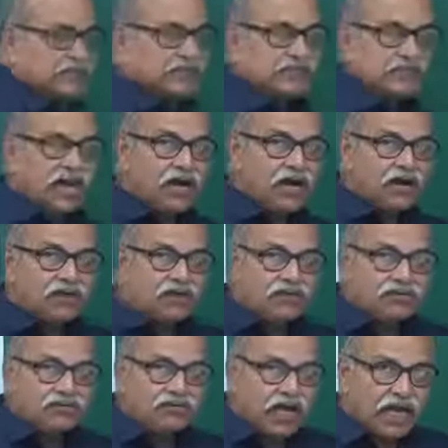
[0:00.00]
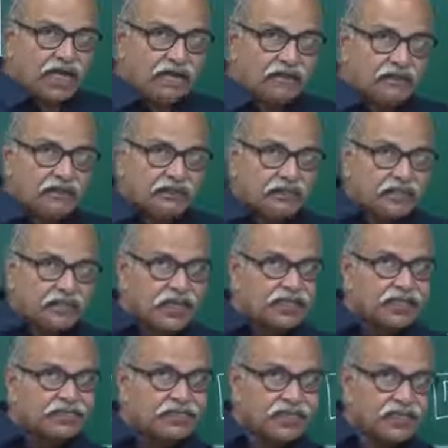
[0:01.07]
Now, there
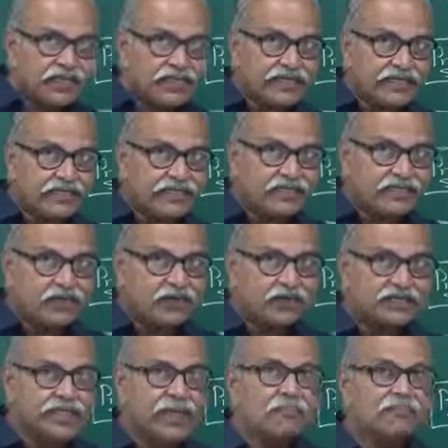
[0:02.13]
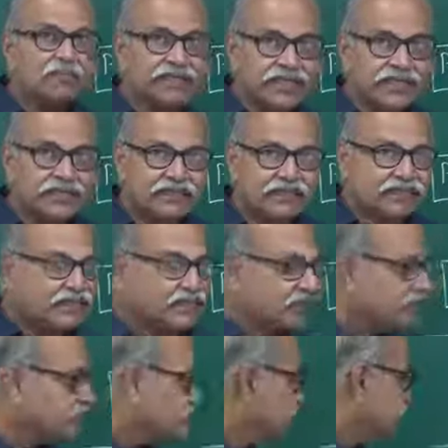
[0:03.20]
are circuits called comparators.